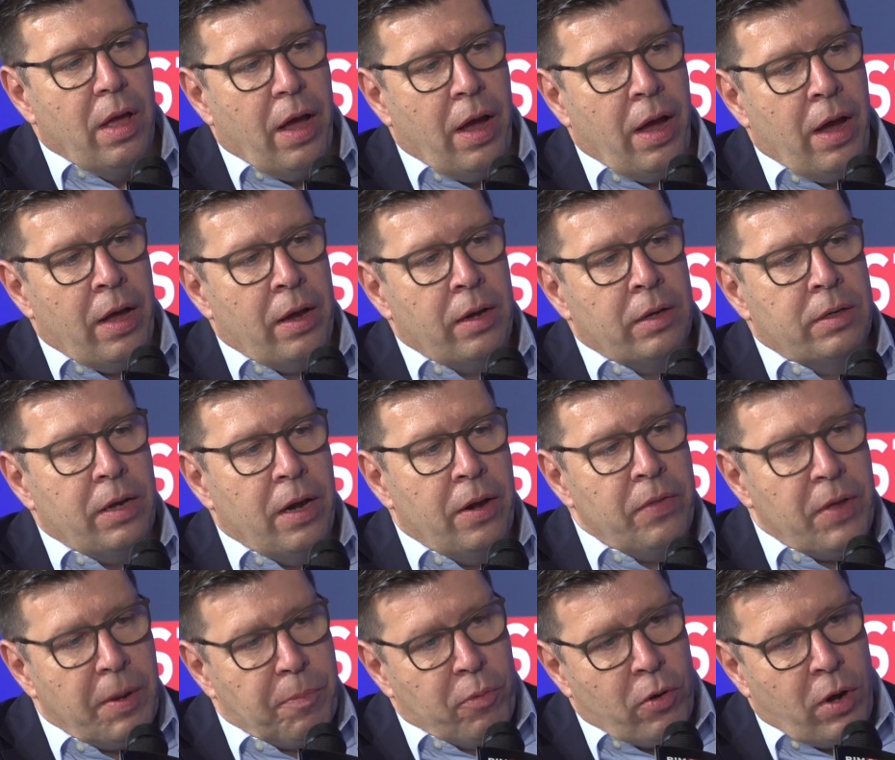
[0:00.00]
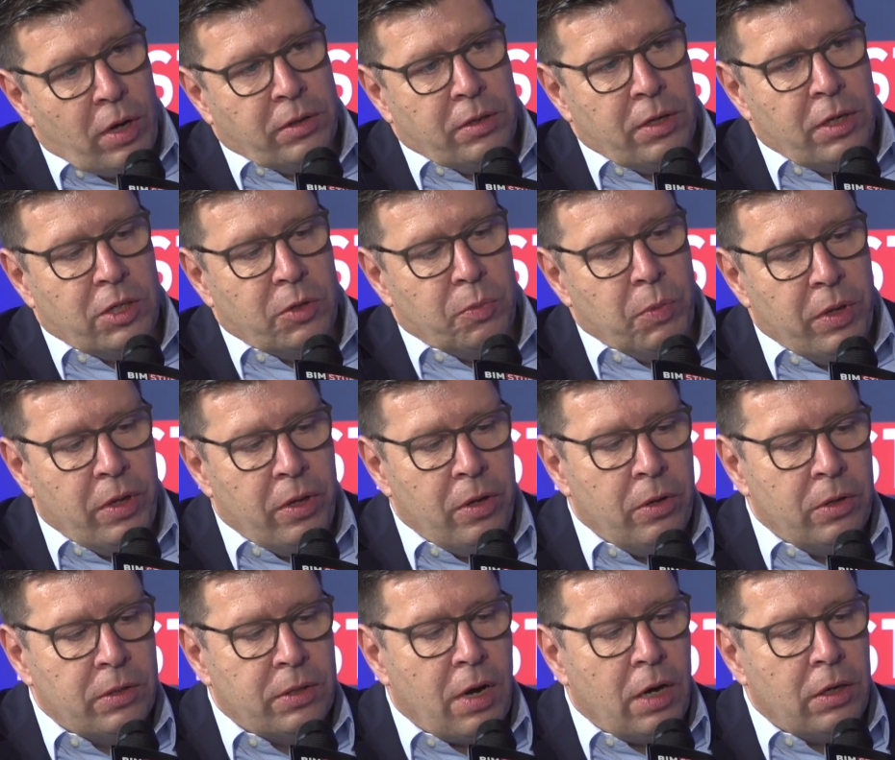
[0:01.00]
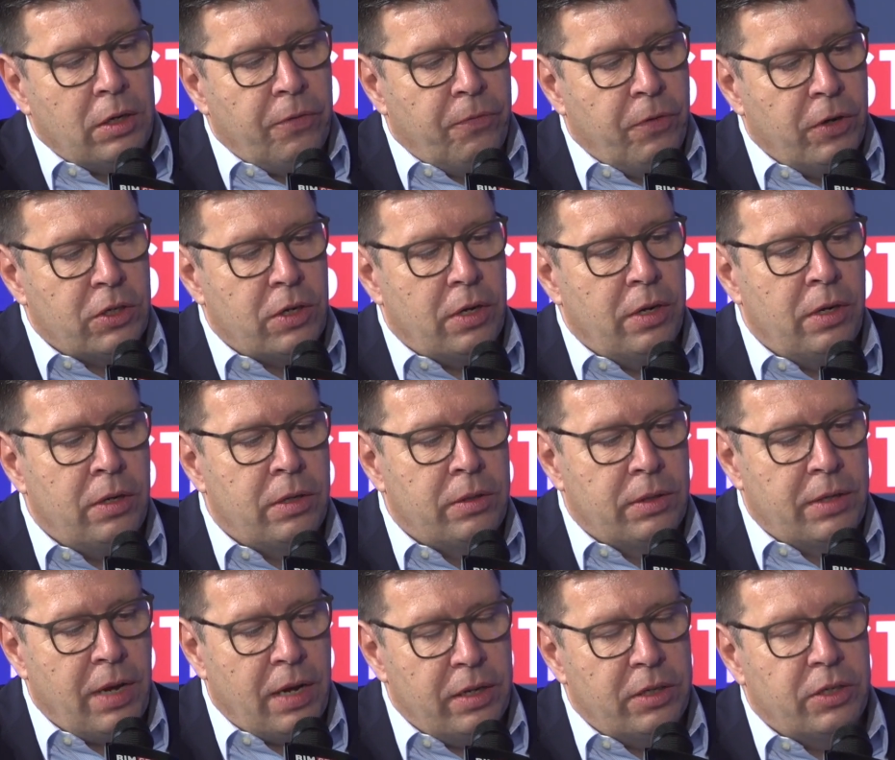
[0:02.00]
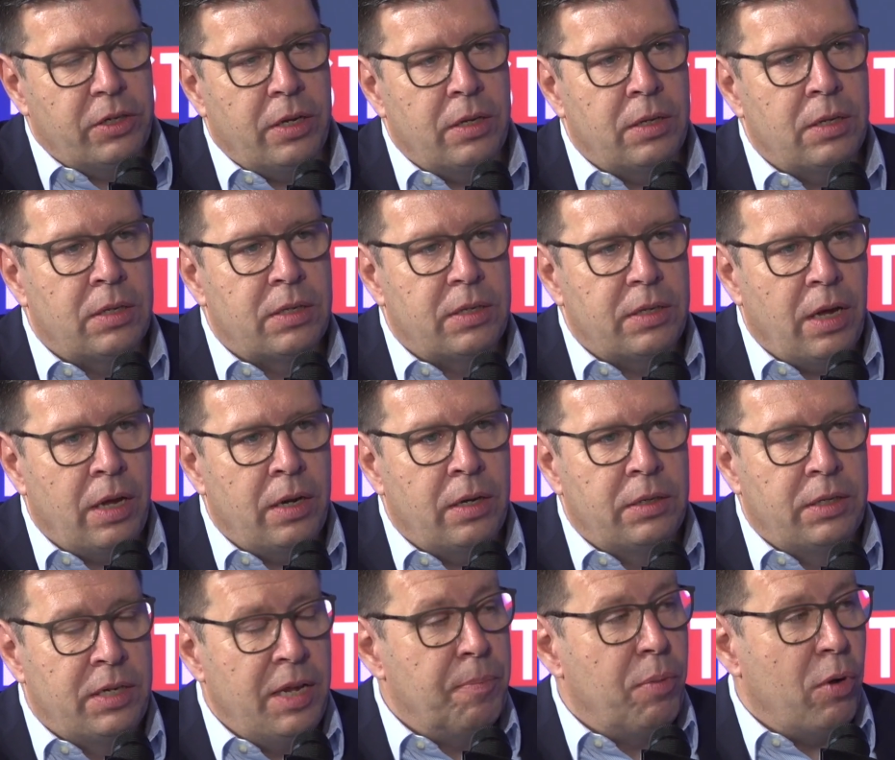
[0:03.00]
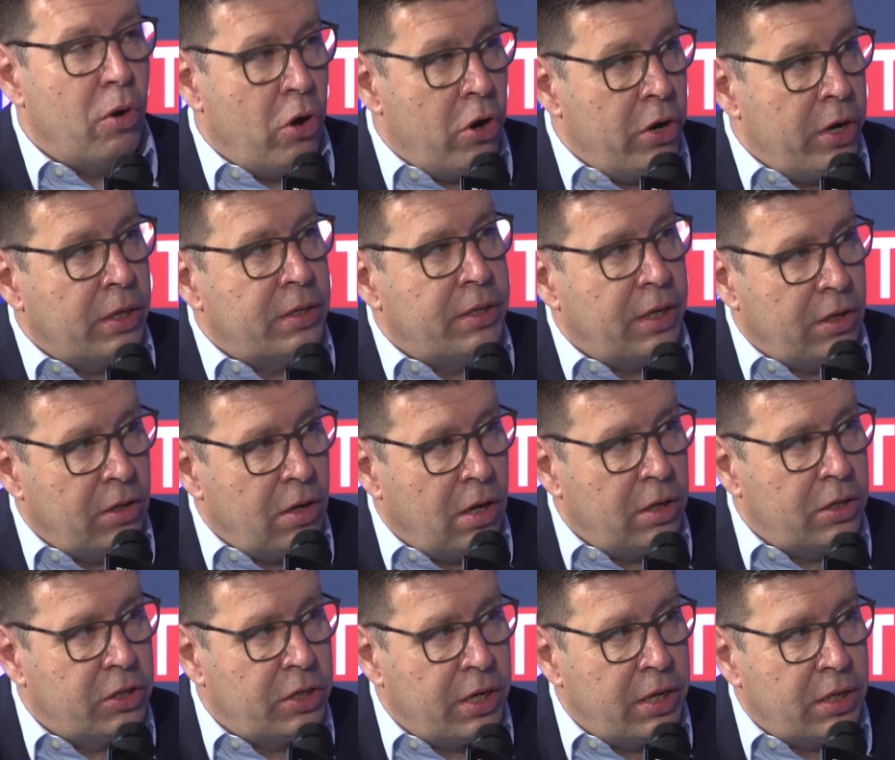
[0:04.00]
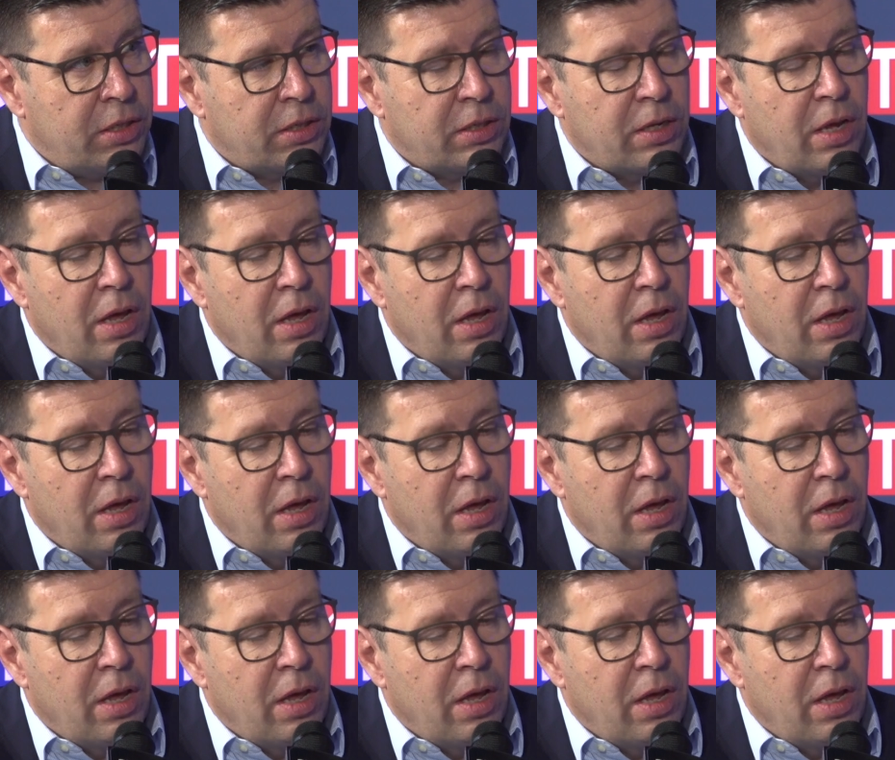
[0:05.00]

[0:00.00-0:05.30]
And in that process, we use artificial intelligence and deep learning technologies